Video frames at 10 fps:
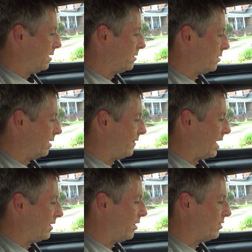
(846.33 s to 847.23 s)
So they've
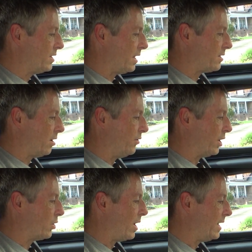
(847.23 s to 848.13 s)
got another test called the
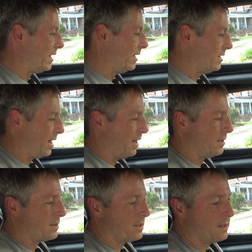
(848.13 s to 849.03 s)
cranking
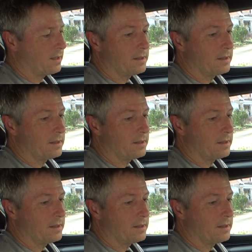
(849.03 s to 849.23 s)
test,